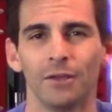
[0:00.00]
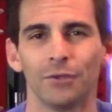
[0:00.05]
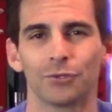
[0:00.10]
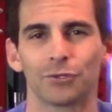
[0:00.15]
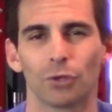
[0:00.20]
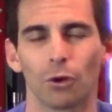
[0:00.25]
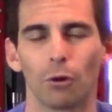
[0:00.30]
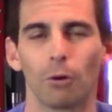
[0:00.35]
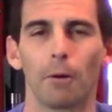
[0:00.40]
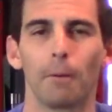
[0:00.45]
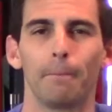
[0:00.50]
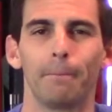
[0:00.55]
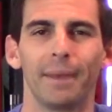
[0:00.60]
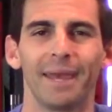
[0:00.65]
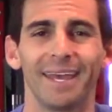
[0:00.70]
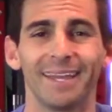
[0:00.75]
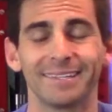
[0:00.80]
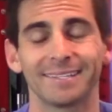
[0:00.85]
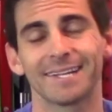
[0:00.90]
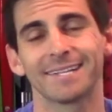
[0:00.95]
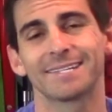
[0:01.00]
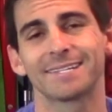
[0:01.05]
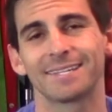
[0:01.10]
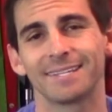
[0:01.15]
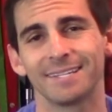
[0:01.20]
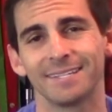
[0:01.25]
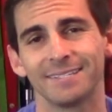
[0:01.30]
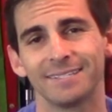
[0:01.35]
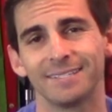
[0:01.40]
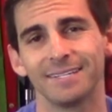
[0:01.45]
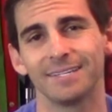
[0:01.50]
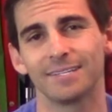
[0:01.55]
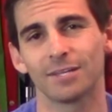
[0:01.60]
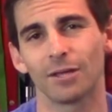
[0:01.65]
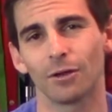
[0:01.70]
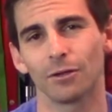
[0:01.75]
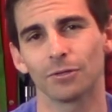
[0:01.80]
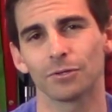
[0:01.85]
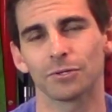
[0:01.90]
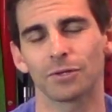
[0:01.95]
So pay attention to these
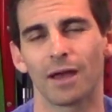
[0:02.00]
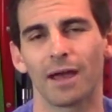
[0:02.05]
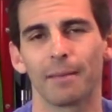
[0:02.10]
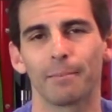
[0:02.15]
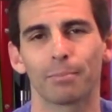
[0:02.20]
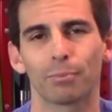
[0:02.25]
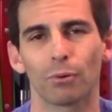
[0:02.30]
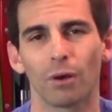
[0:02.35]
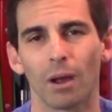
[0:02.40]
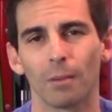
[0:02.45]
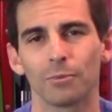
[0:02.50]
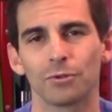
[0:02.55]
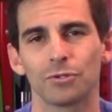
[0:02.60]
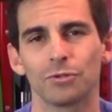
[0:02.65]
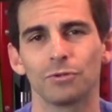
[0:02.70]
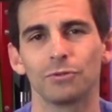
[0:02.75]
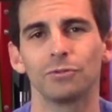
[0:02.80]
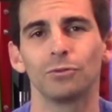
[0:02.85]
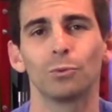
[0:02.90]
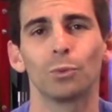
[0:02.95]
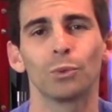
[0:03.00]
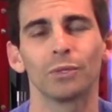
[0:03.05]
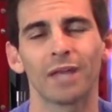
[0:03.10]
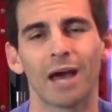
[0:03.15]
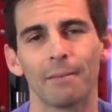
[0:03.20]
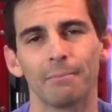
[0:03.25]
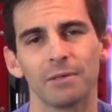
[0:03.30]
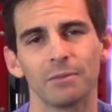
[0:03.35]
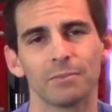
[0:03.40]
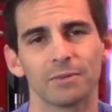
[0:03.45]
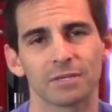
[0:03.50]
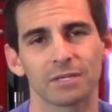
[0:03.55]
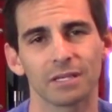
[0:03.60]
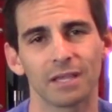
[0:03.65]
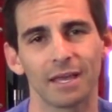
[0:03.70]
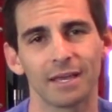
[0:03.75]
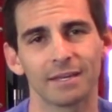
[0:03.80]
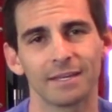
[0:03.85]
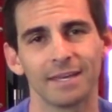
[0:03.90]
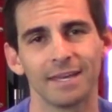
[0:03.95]
details. I promise you, you will not be
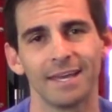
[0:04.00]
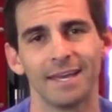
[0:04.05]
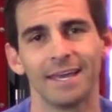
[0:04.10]
misled.